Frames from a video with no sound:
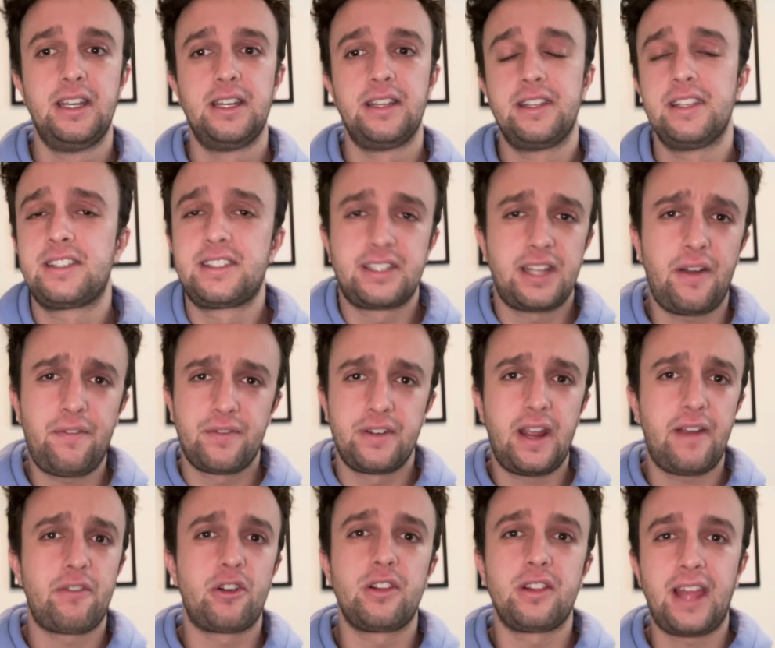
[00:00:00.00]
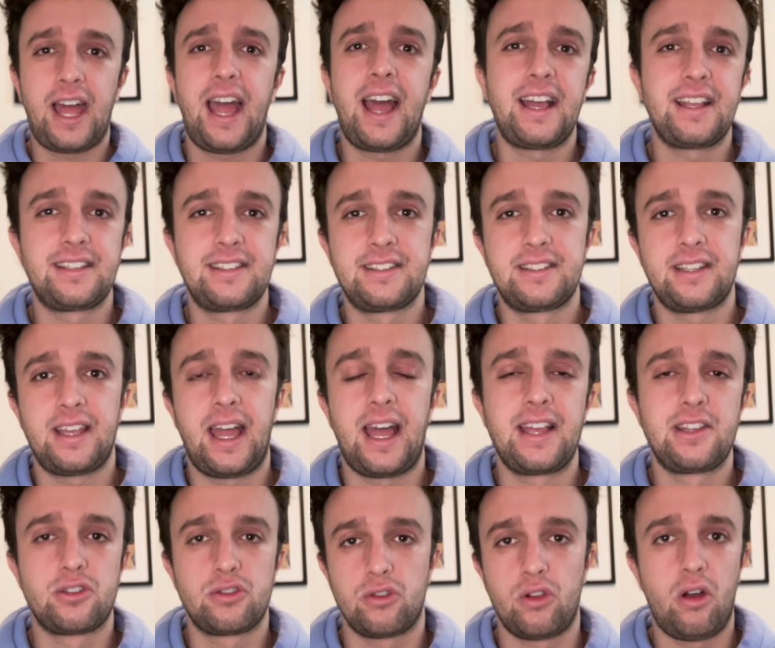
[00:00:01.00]
this stuff never lasts
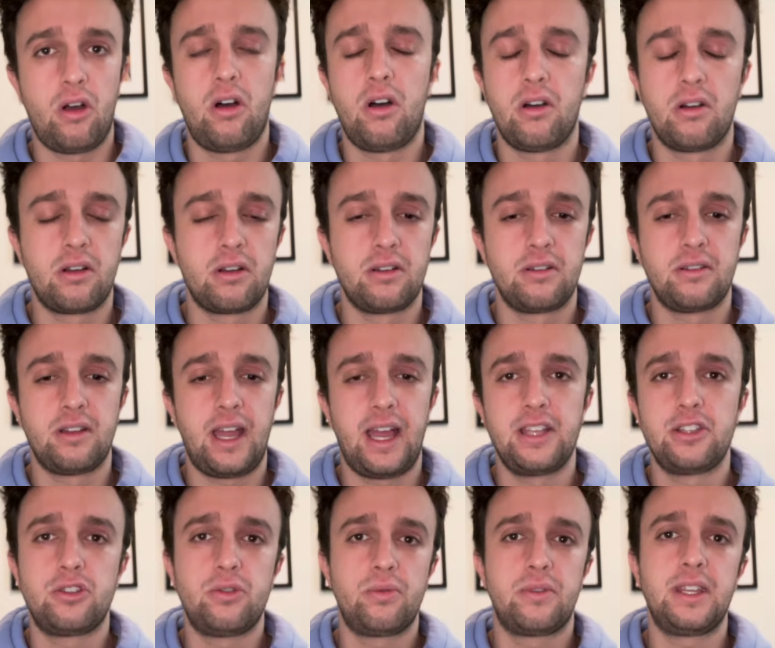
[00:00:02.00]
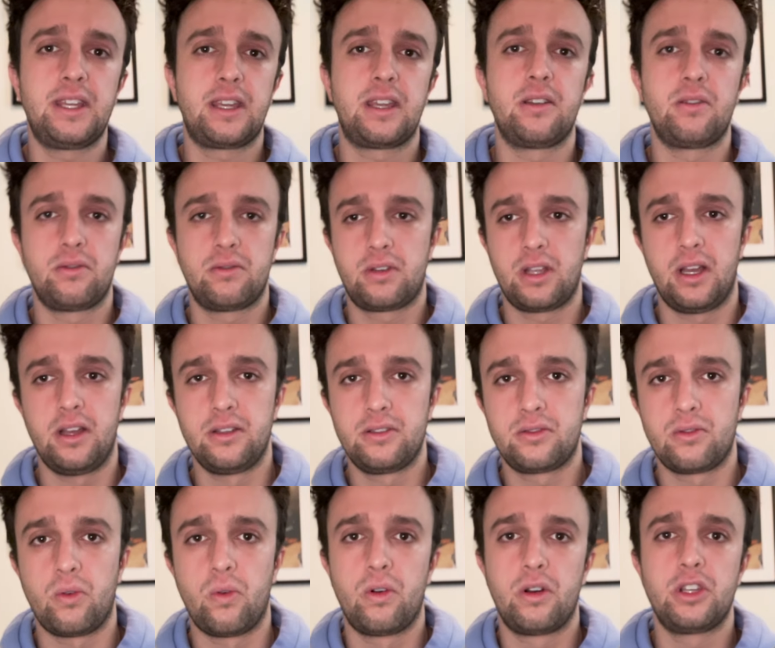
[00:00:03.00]
as long as you think it does,
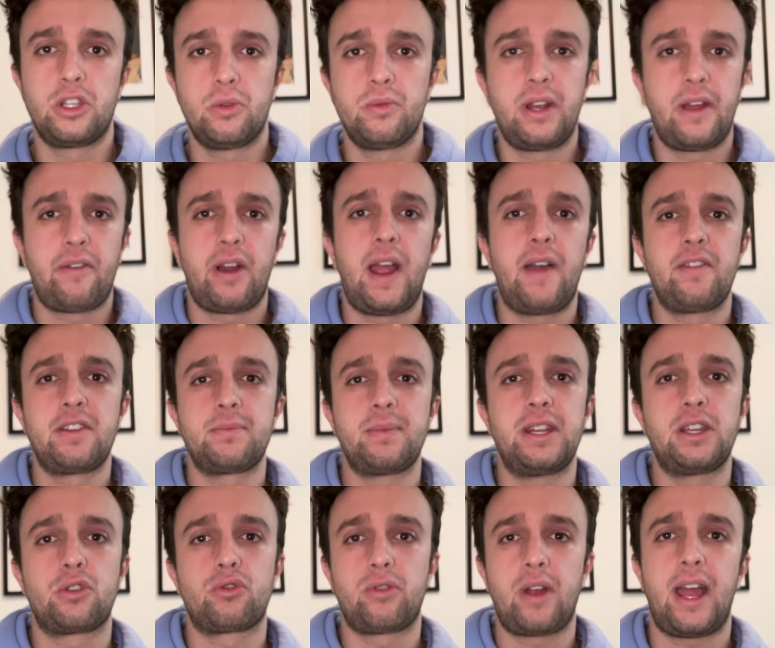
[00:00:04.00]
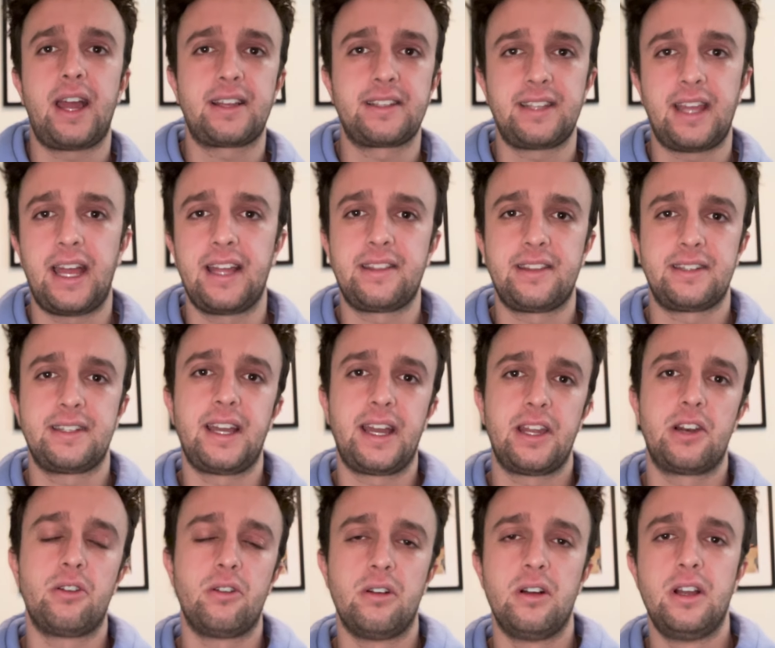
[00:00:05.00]
or you never have as many cracks at the
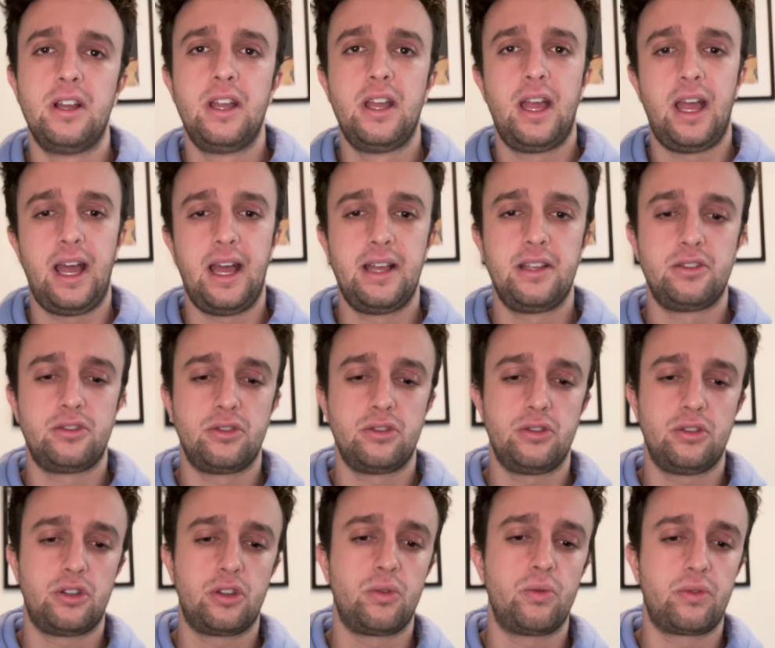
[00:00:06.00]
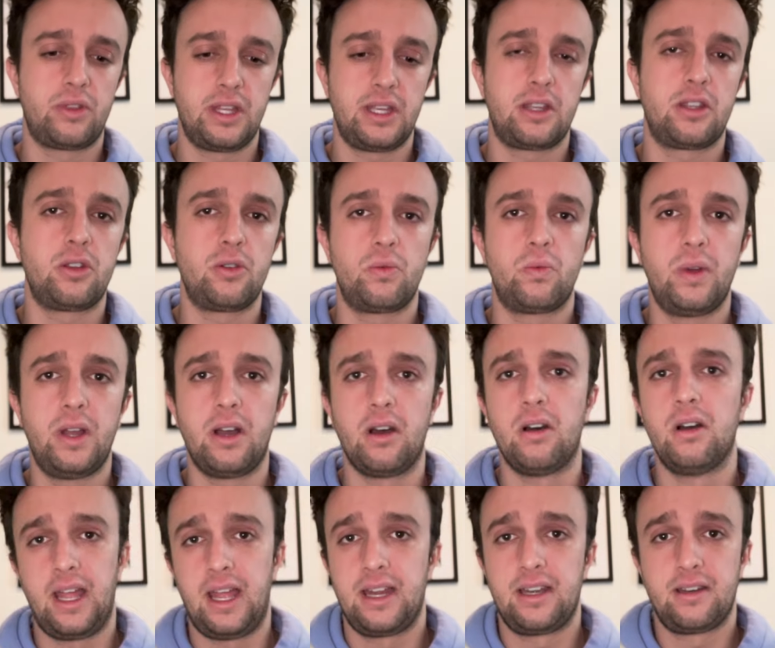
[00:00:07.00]
title as you think you will.
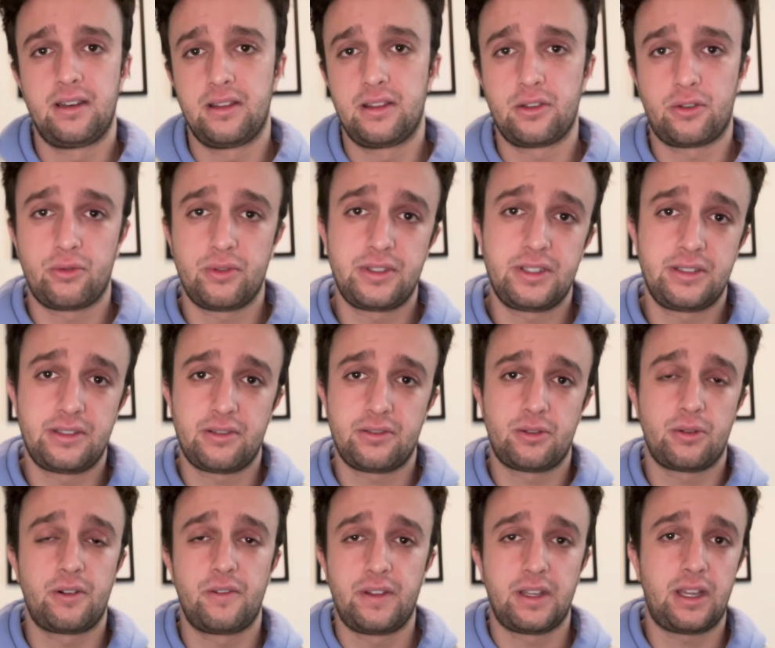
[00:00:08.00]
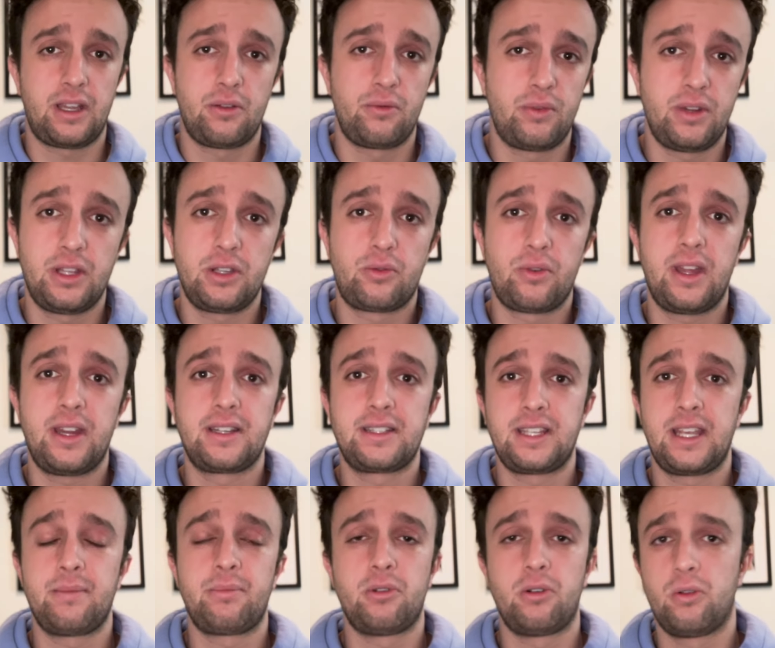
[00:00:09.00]
And the Grizzlies are sort of like a really great
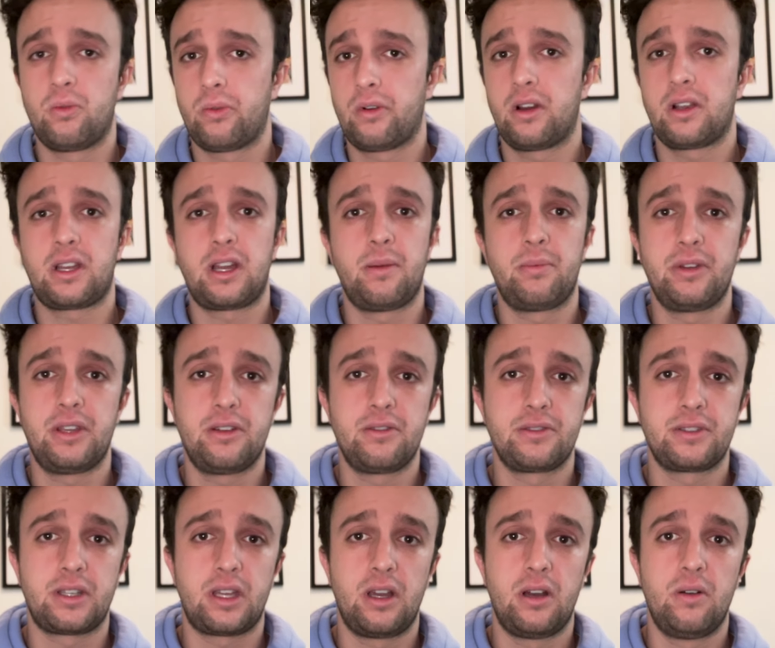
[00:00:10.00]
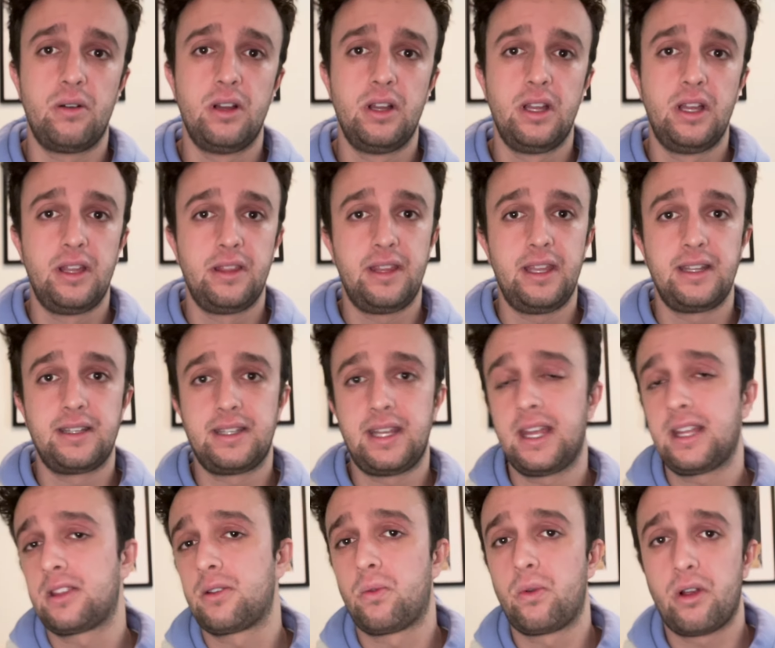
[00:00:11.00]
example where a couple years ago, they
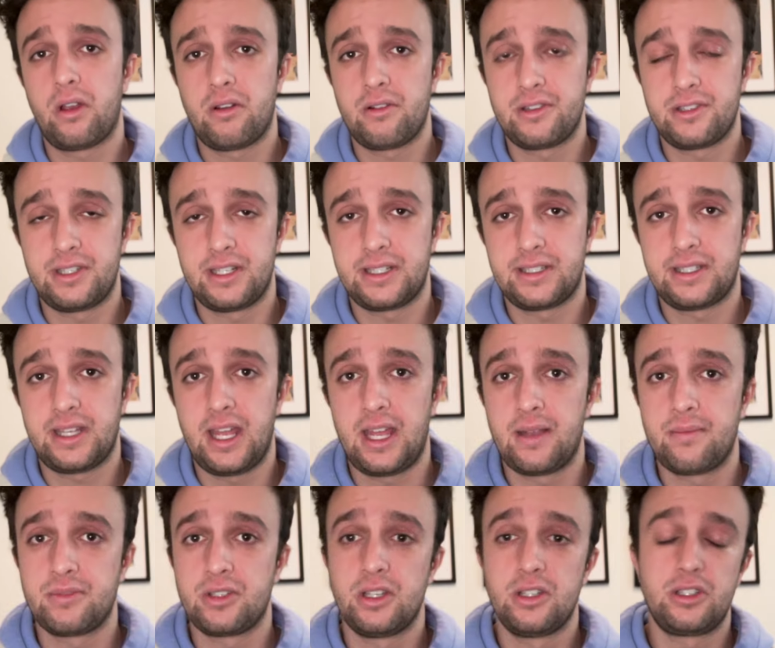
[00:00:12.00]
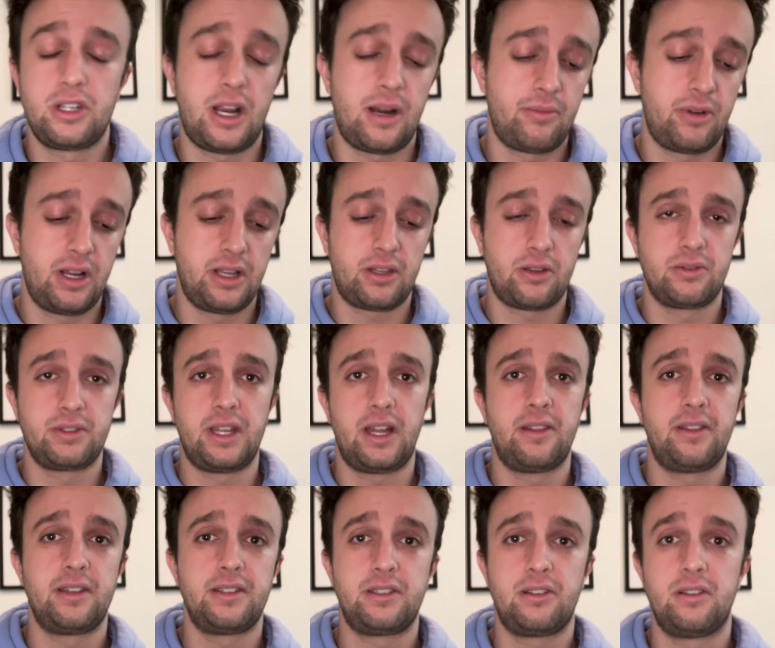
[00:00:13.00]
take the Warriors 6 games, Ja Morant goes down
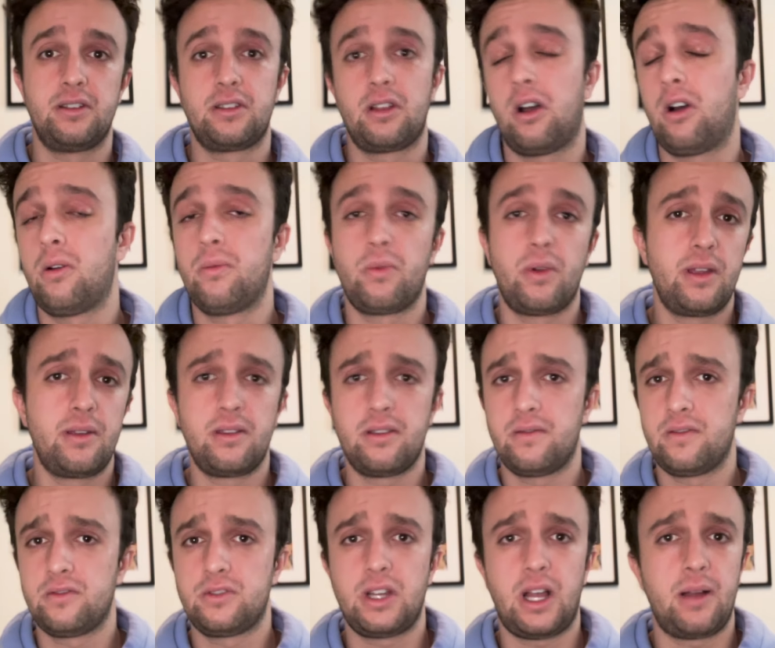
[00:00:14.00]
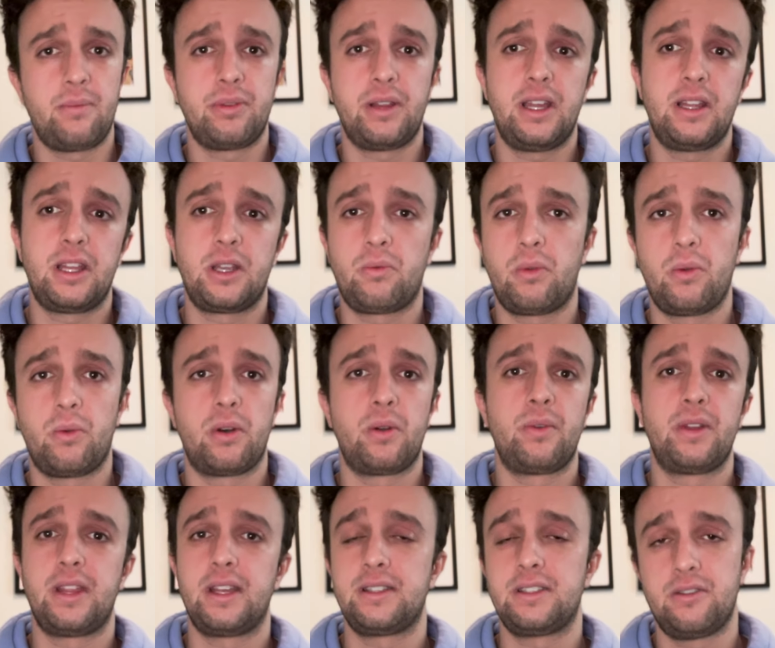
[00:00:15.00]
that series. Oh, if Ja played, like, we would have
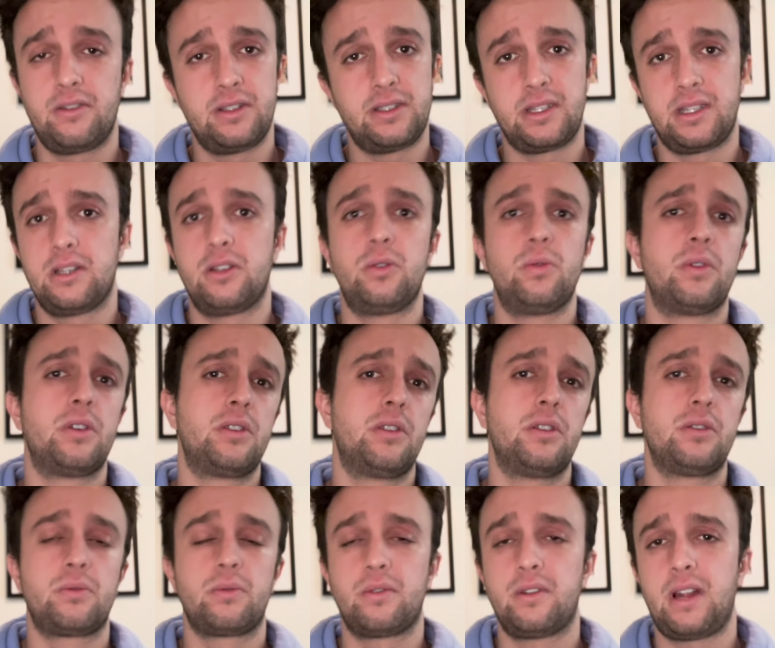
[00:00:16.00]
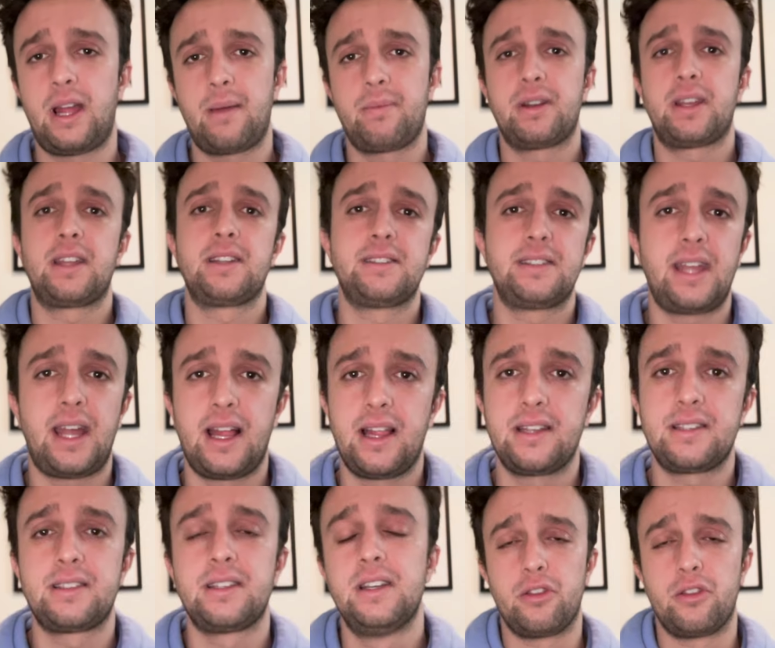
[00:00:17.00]
won that series, and then who would have knows what would have happened against Dallas.